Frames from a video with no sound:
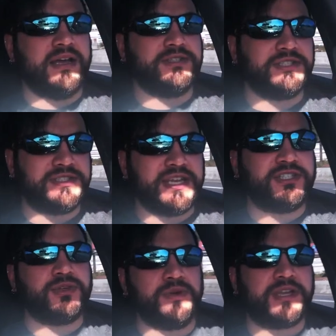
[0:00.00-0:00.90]
she
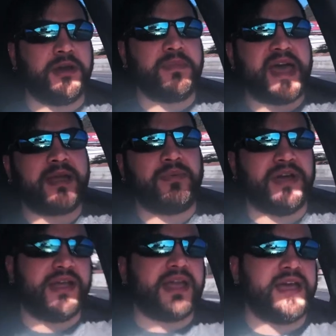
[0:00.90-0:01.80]
said she would come back,
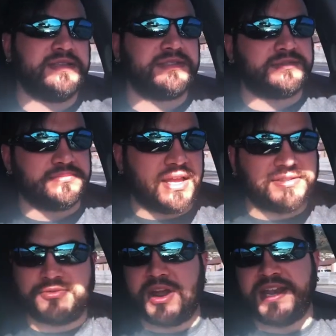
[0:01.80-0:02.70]
but as
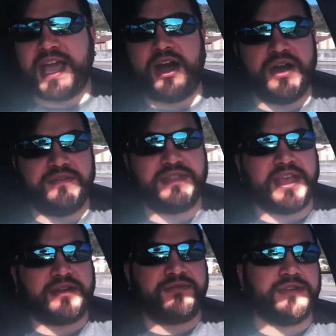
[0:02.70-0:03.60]
of right now,
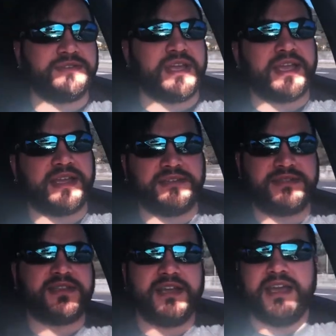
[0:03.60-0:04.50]
everything feels like it
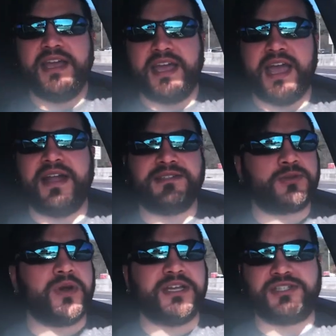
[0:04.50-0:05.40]
ends
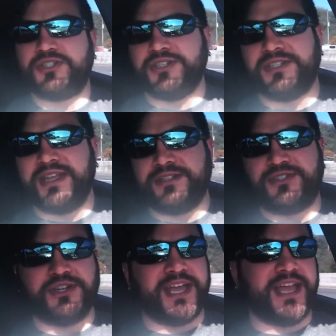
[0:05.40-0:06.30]
the way it
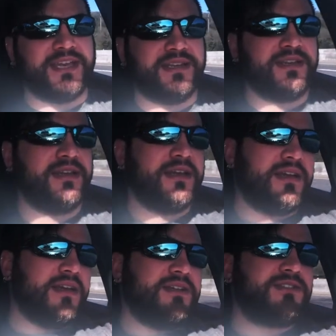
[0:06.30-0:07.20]
should end.
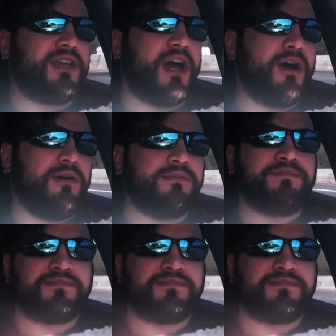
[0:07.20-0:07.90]
So